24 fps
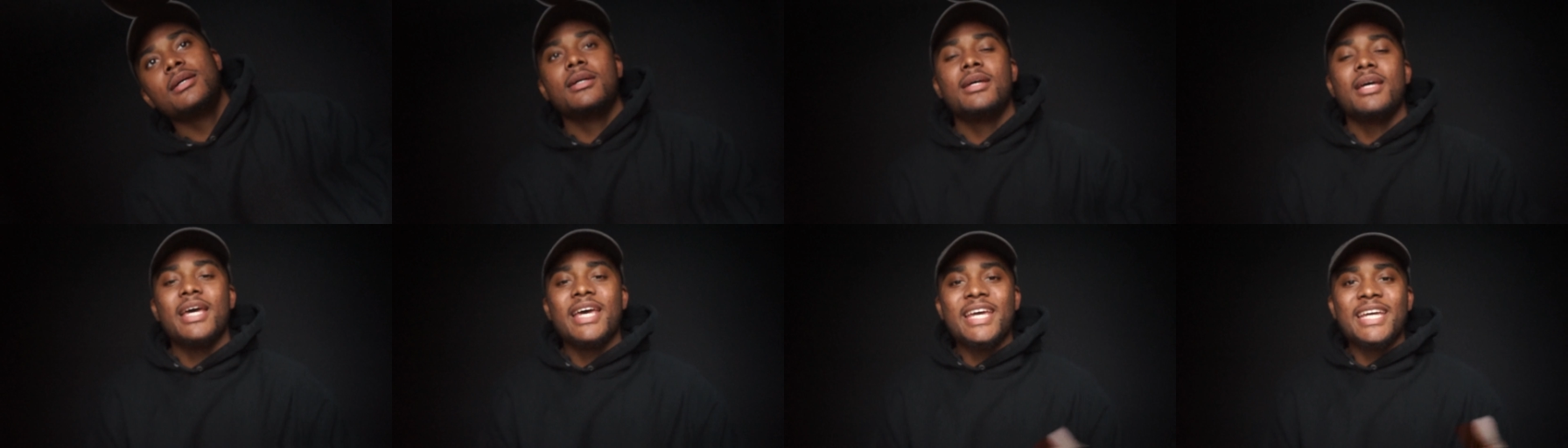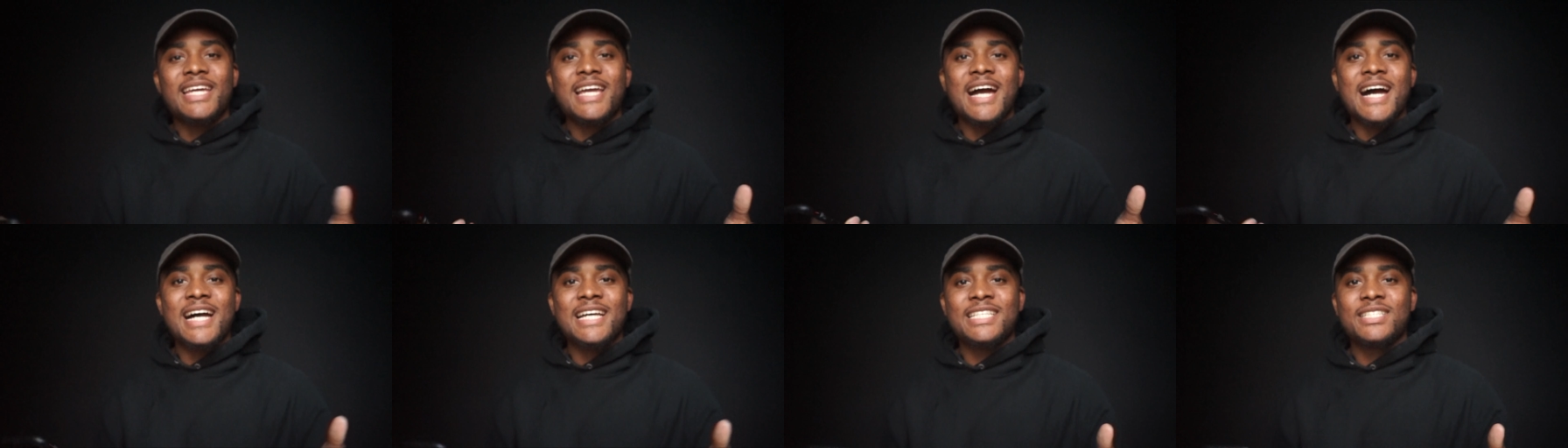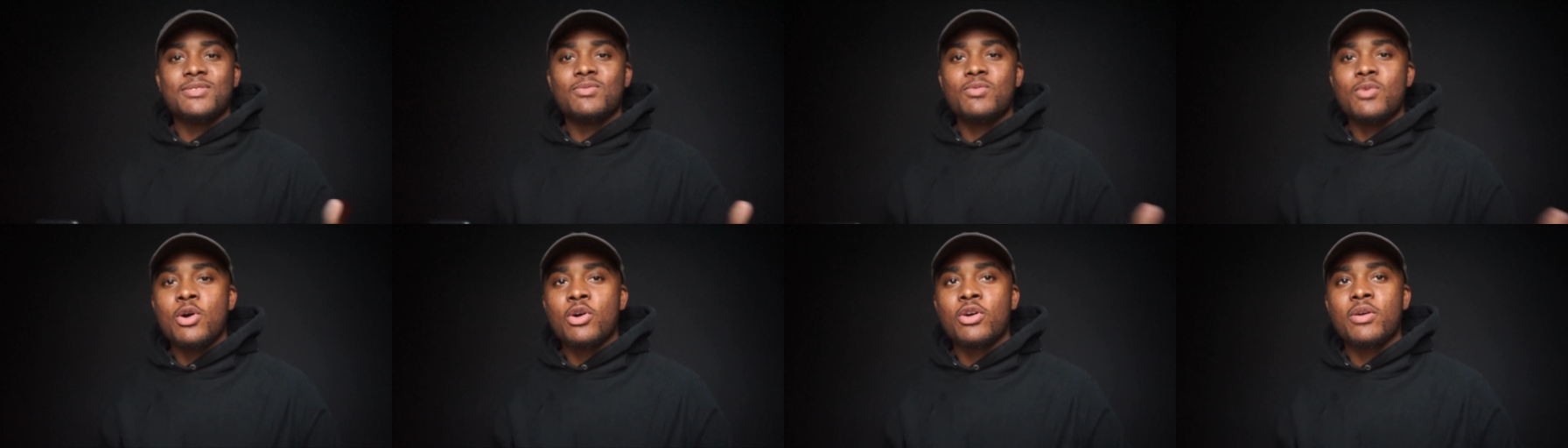Hey guys,
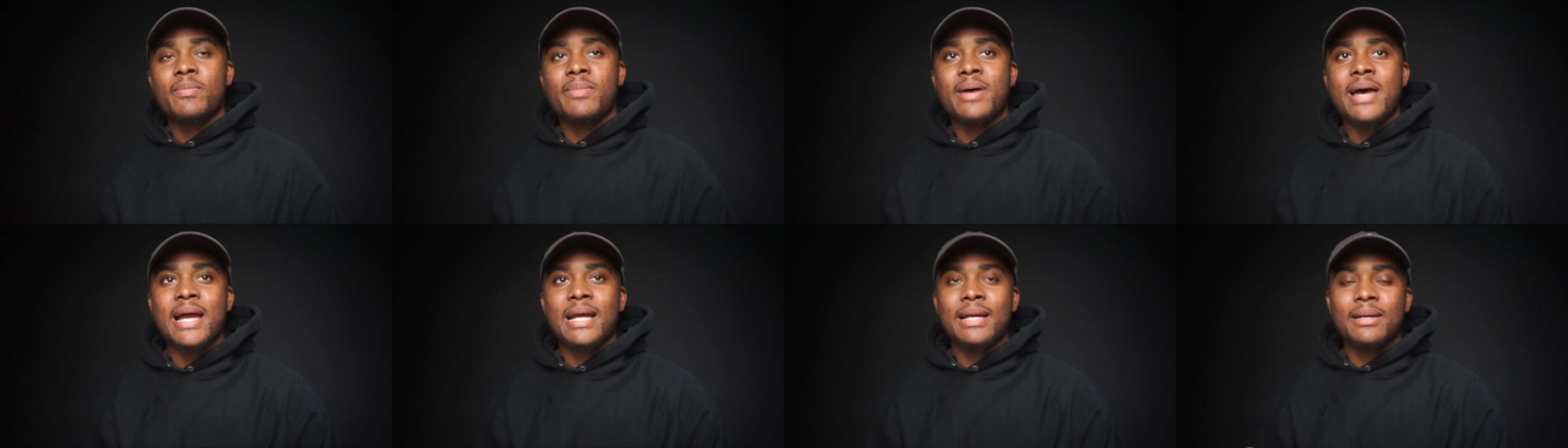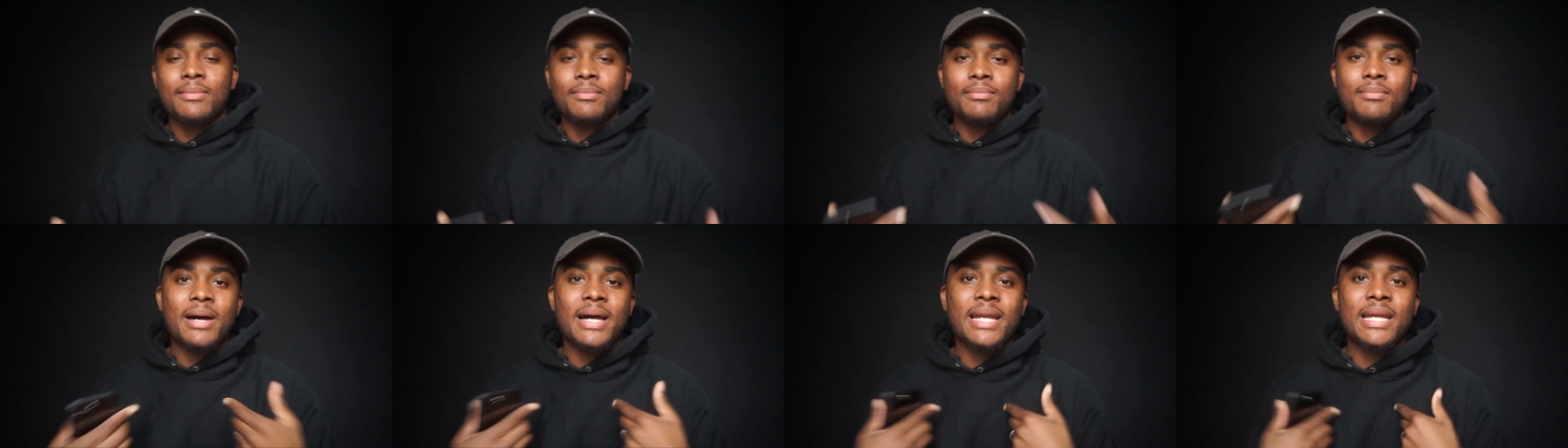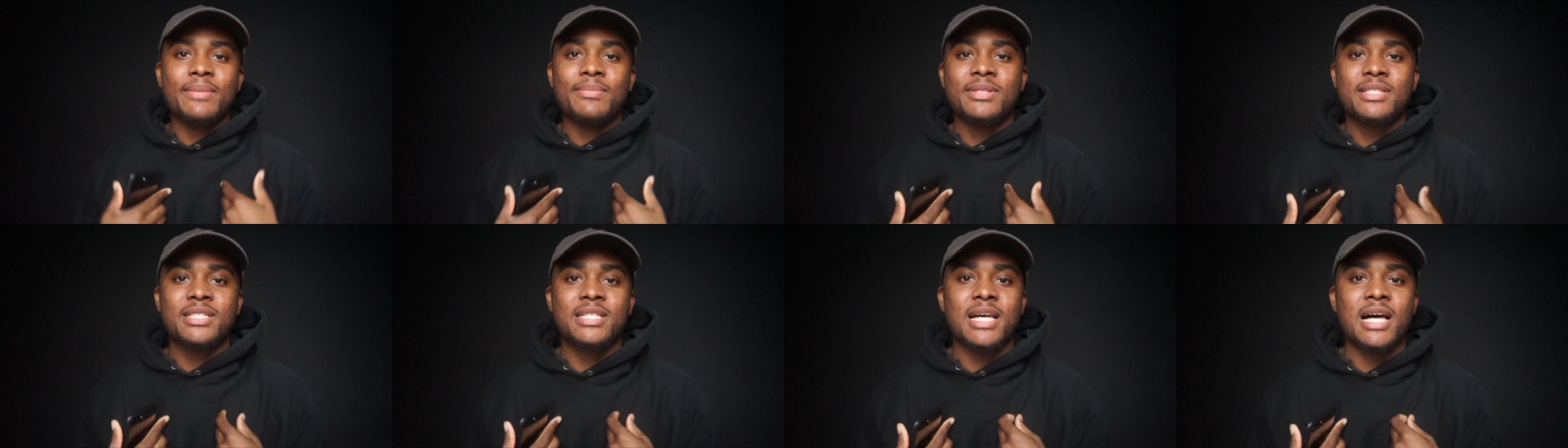and welcome back. My
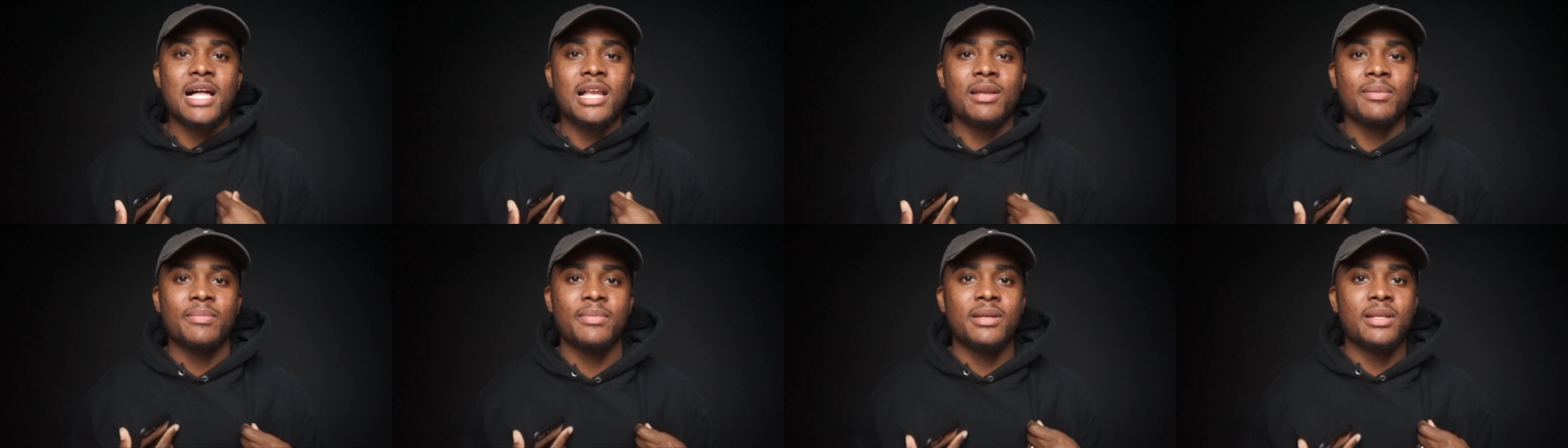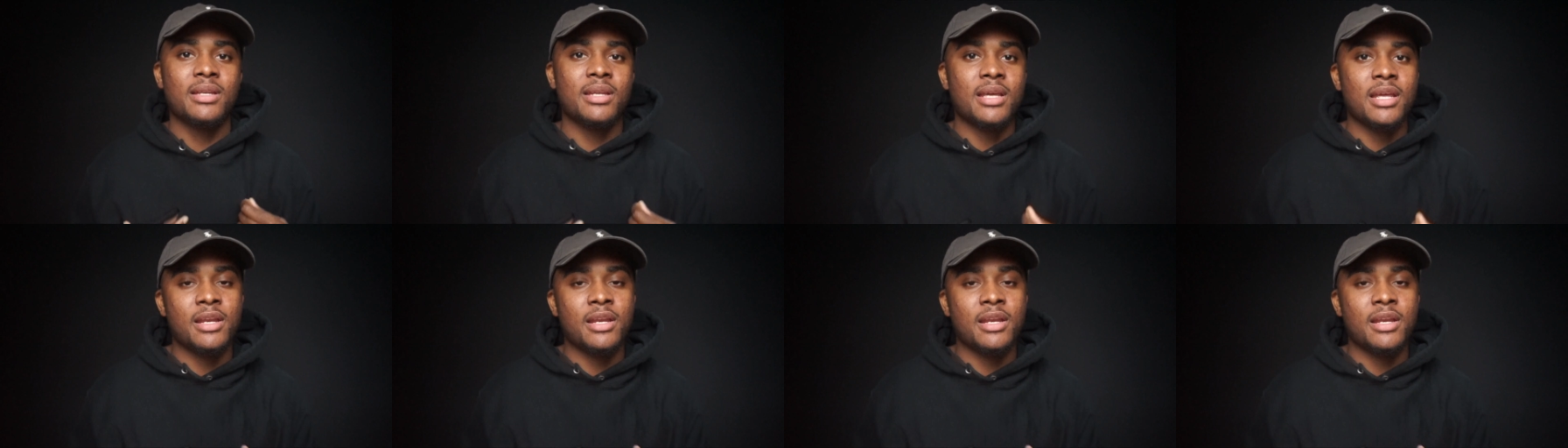name is Solomon,